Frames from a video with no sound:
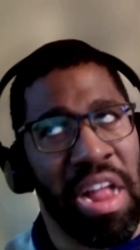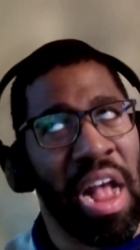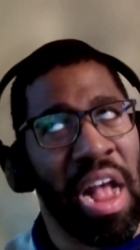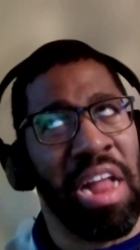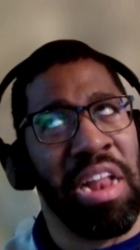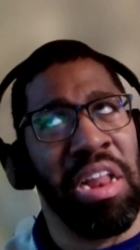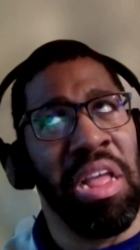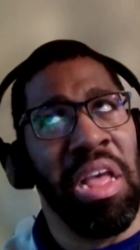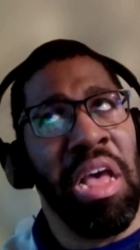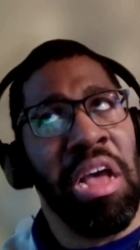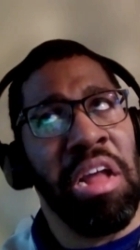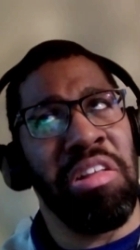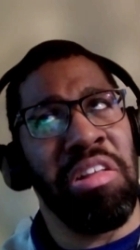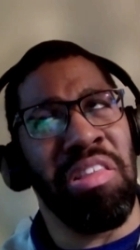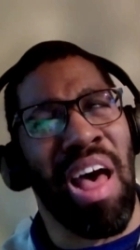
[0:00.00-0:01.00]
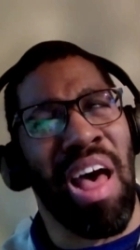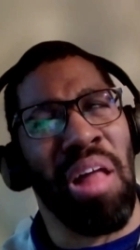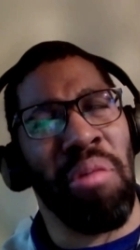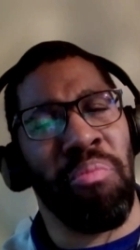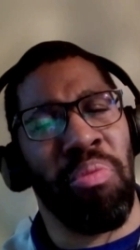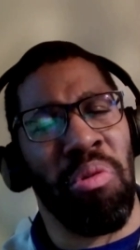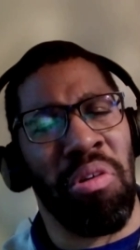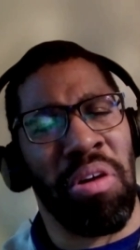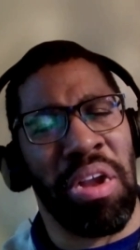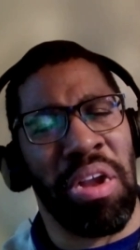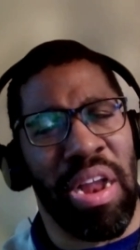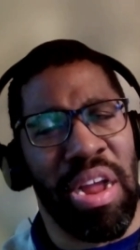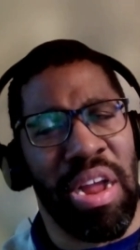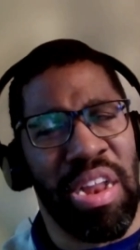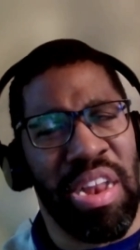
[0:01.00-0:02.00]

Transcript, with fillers: And, and to that point,